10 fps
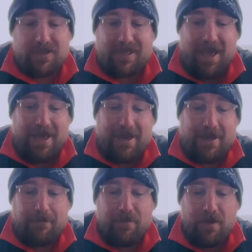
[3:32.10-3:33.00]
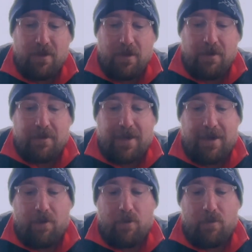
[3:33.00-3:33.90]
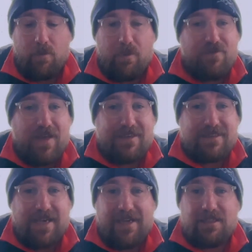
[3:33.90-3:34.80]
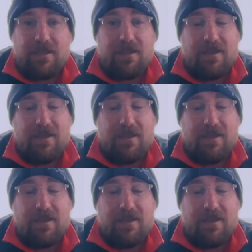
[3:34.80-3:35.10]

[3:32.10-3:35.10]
to get any. Now, with that said,